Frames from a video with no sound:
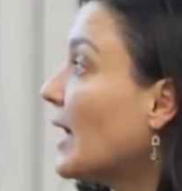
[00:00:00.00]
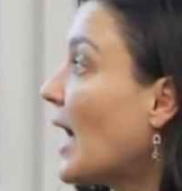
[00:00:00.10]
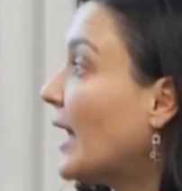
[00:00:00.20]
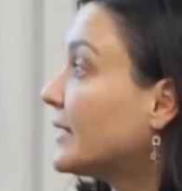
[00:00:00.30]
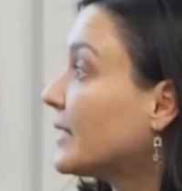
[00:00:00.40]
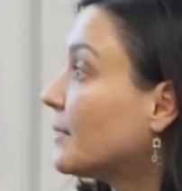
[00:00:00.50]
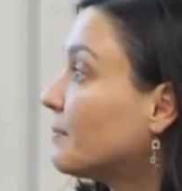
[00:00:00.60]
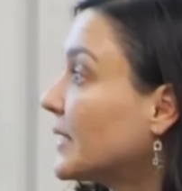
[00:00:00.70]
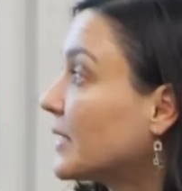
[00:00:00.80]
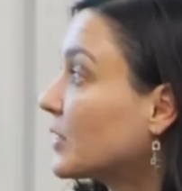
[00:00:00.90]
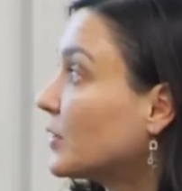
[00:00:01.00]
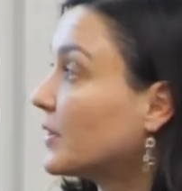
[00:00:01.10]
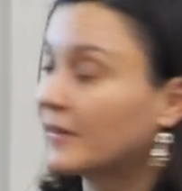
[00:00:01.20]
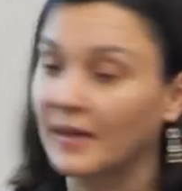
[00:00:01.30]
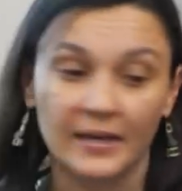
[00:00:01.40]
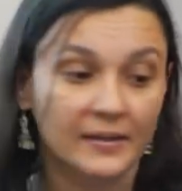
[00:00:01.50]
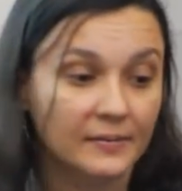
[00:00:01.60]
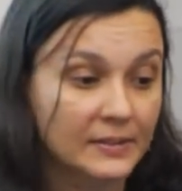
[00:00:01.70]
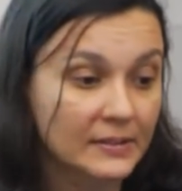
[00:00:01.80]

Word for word: a good thing.